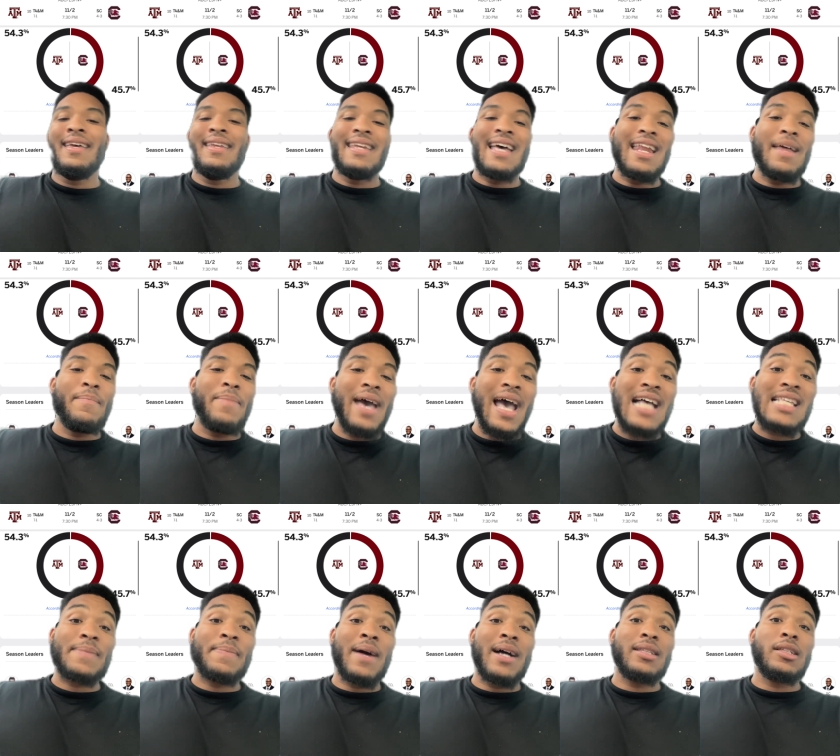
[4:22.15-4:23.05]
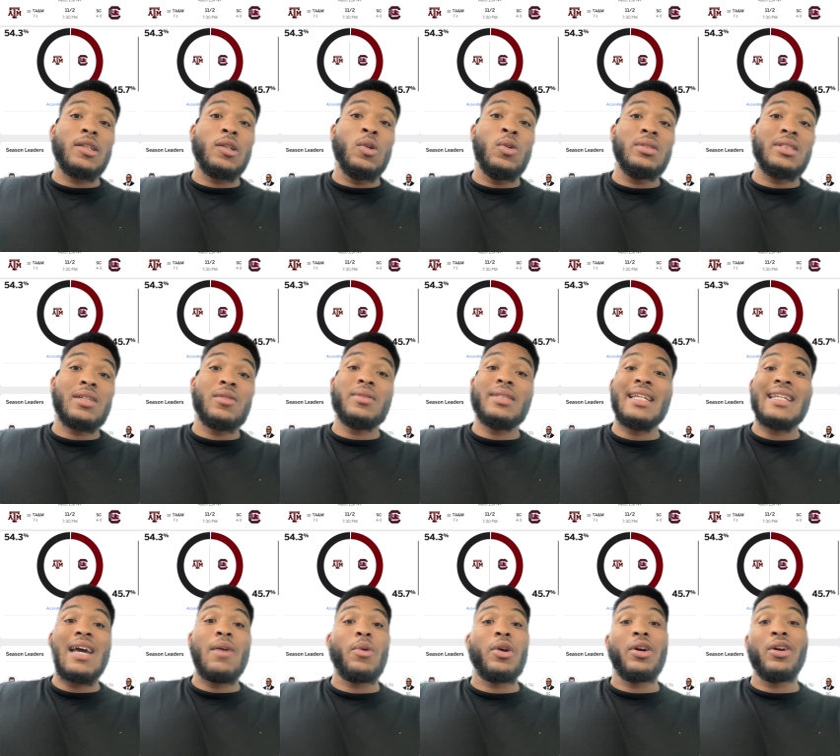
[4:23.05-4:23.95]
Not a bad spot to lose. I don't think
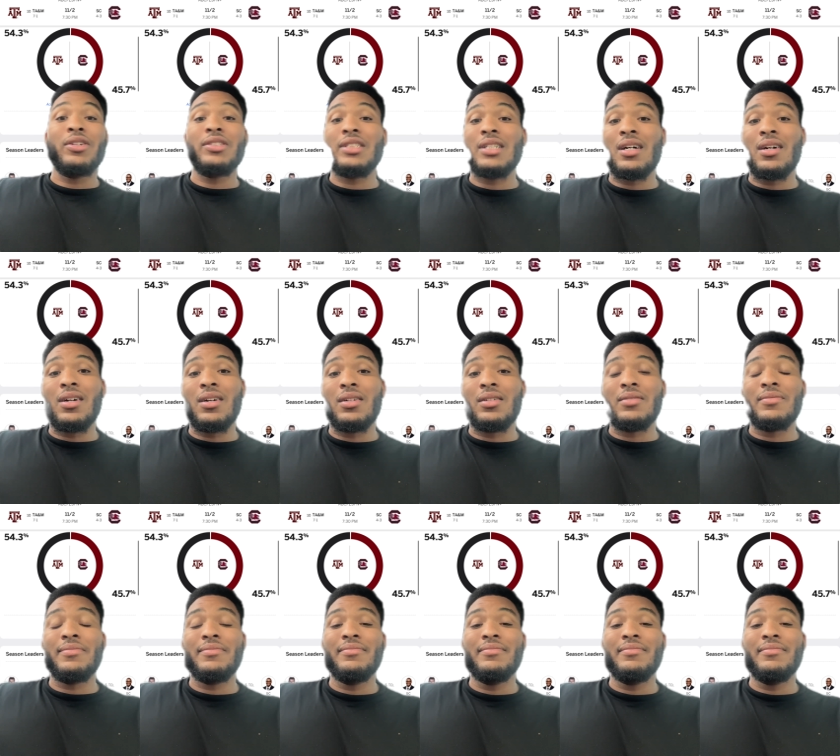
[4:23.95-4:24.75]
that will hurt y'all.